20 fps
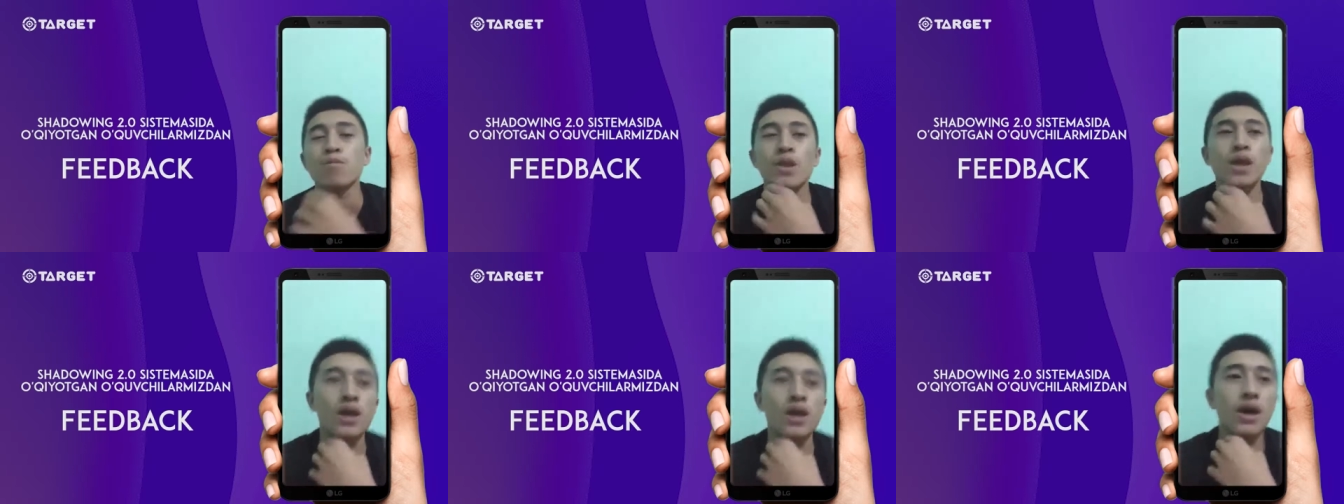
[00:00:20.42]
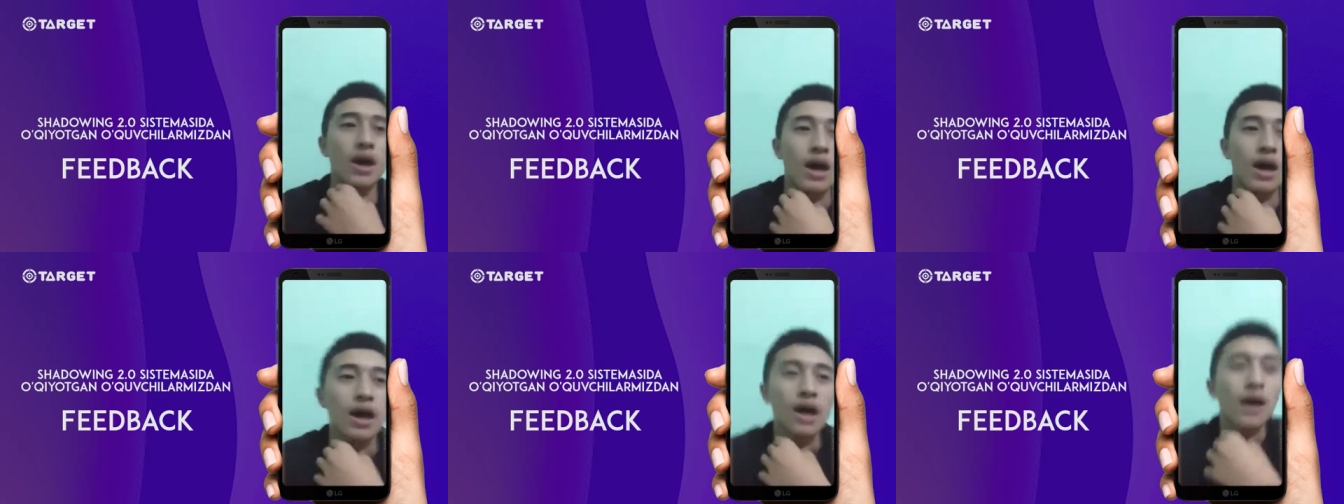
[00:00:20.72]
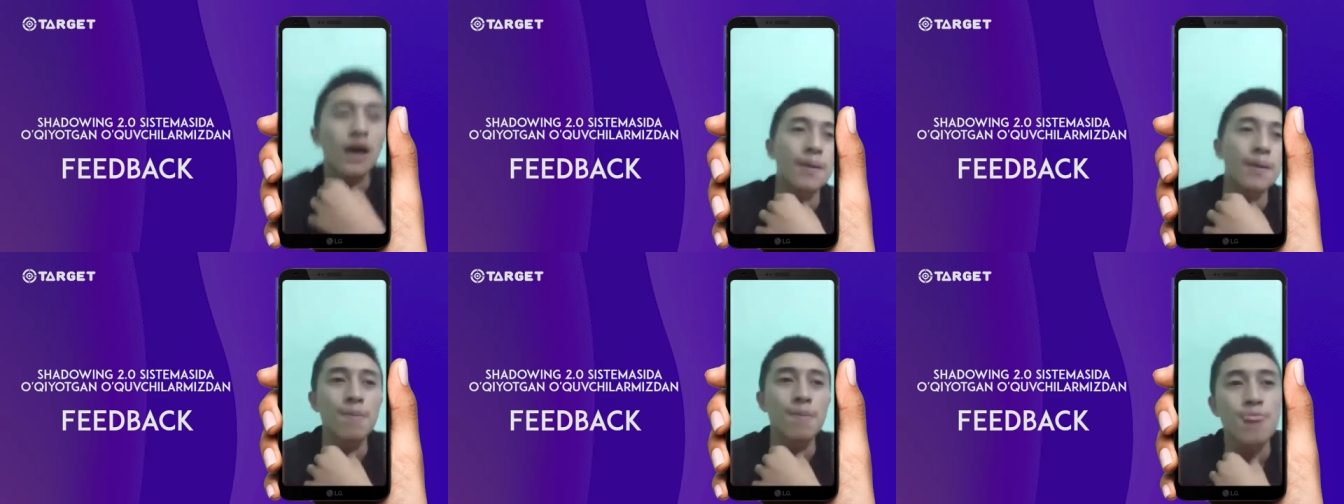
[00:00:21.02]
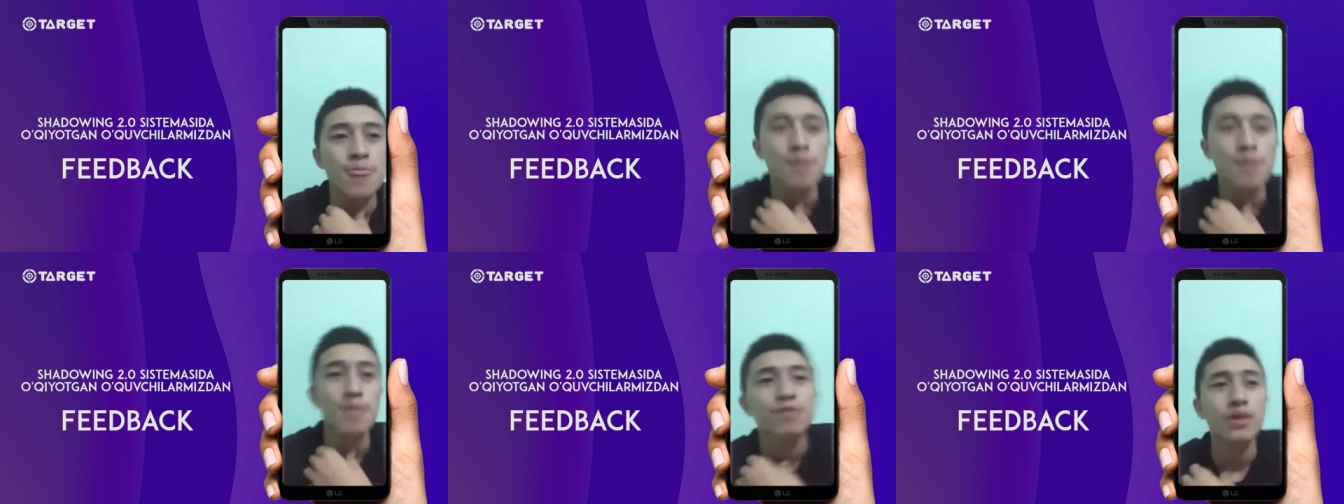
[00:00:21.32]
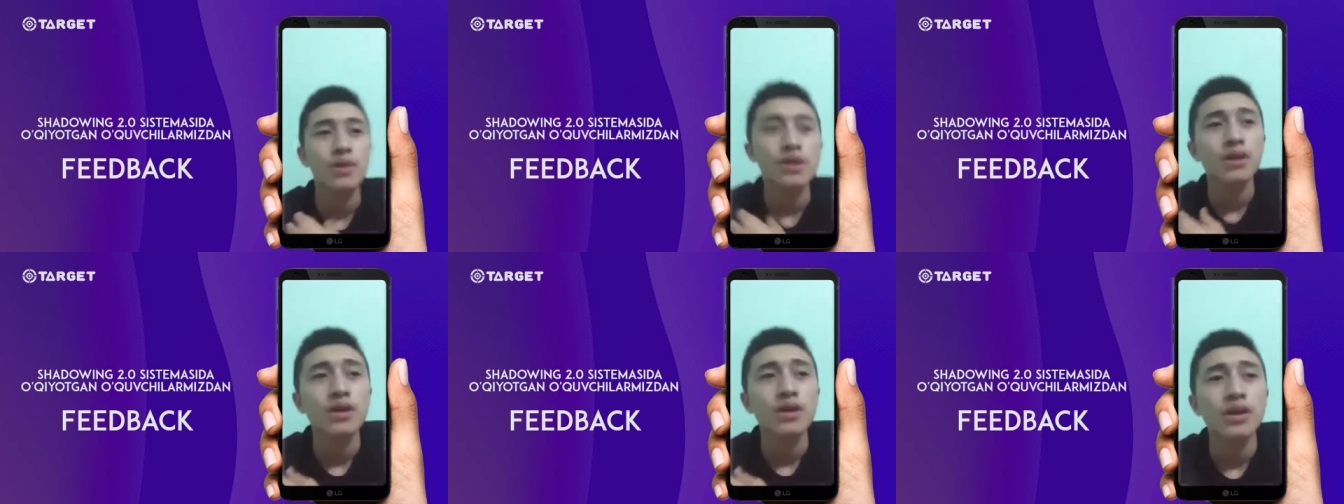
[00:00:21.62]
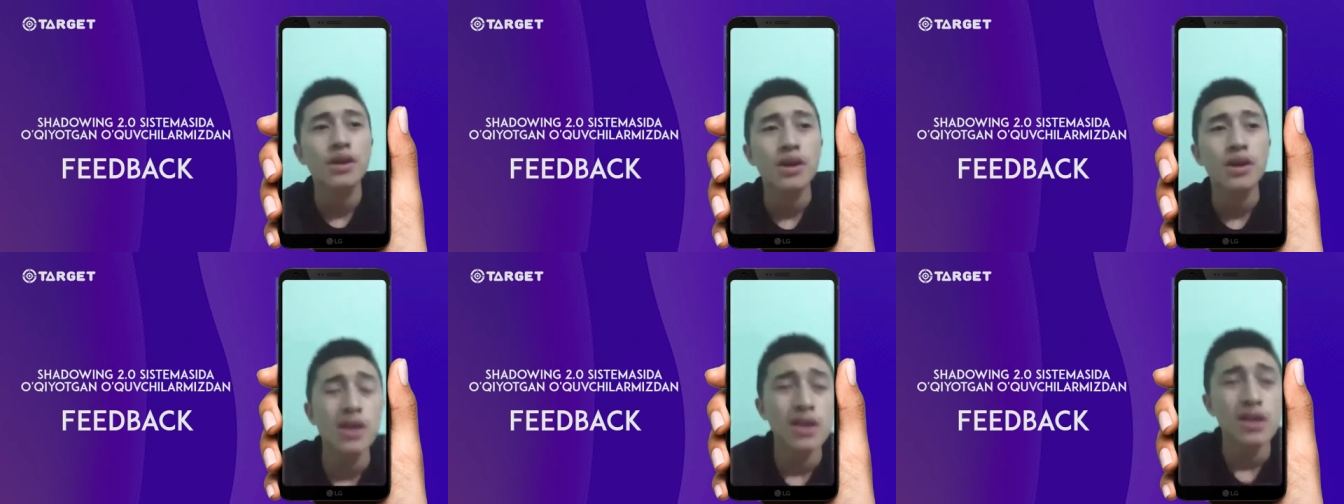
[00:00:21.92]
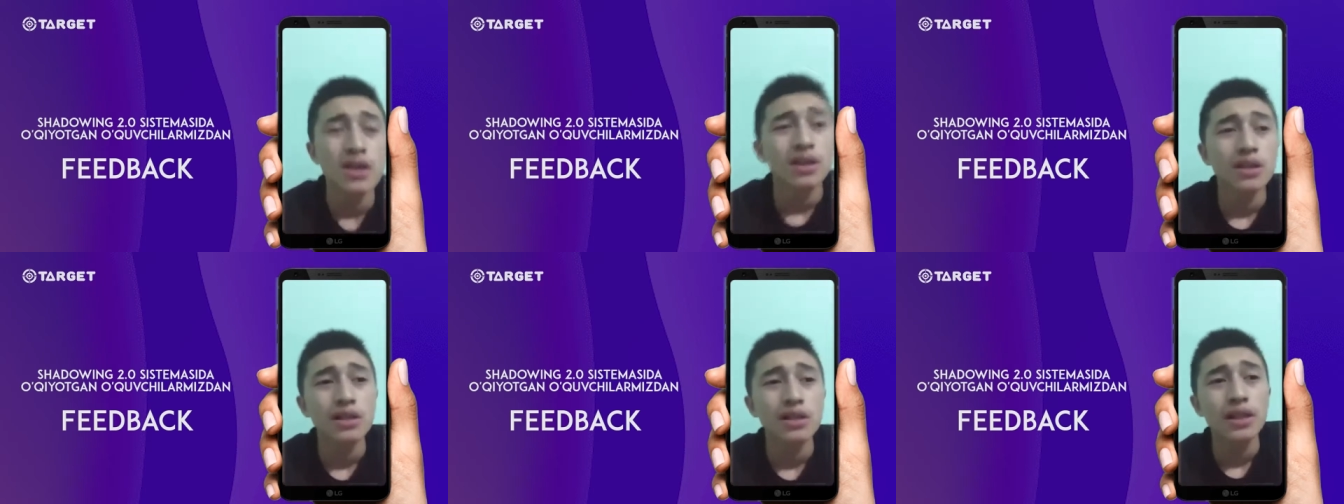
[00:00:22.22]
Uh,
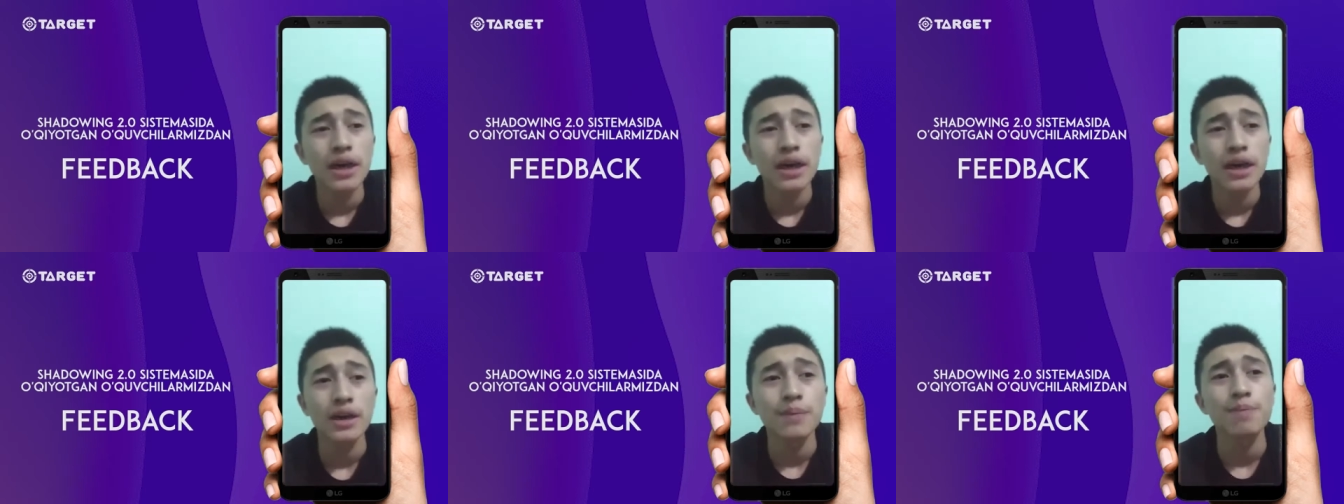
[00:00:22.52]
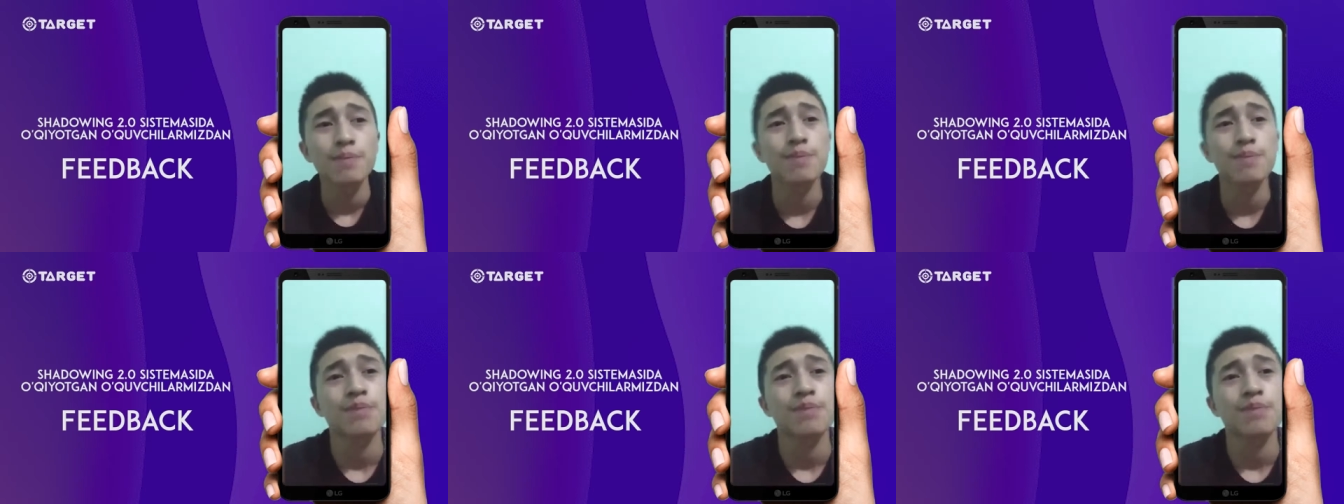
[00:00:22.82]
like